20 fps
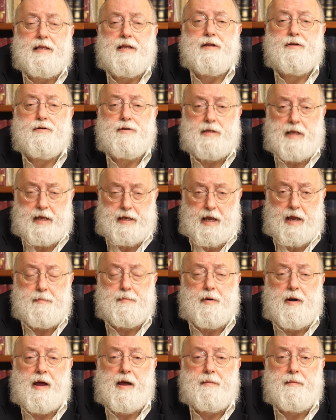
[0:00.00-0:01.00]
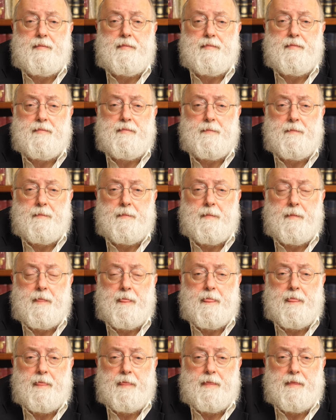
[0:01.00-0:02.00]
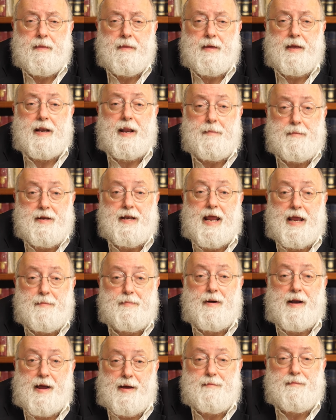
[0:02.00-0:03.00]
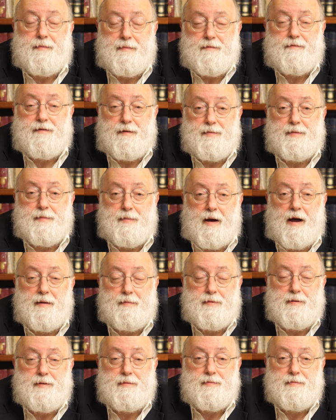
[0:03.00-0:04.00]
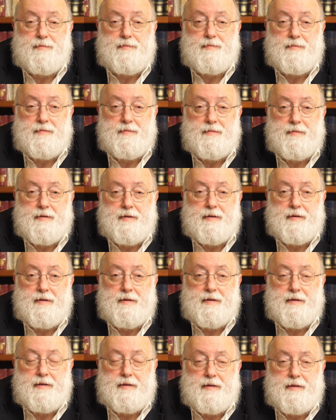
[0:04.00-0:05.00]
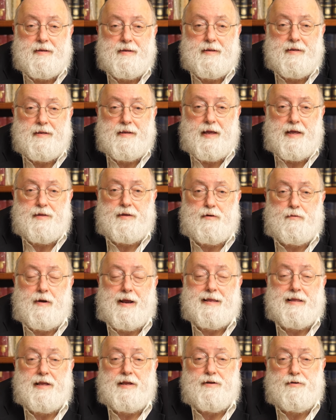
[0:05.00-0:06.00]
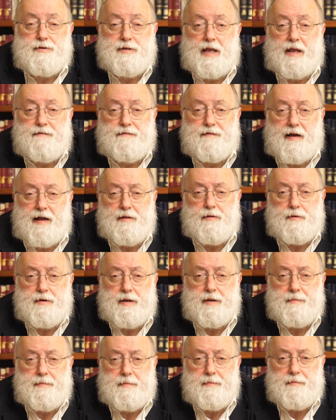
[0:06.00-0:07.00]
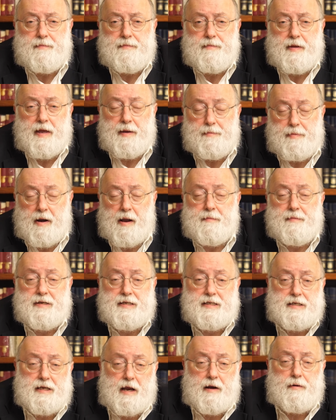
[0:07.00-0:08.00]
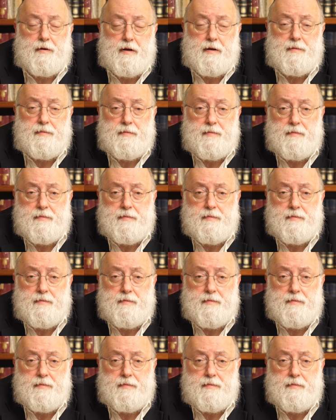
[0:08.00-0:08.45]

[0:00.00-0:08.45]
leaders like Abraham, and I mean Abraham from the Bible, and the great leaders that followed him, Abraham and Sarah,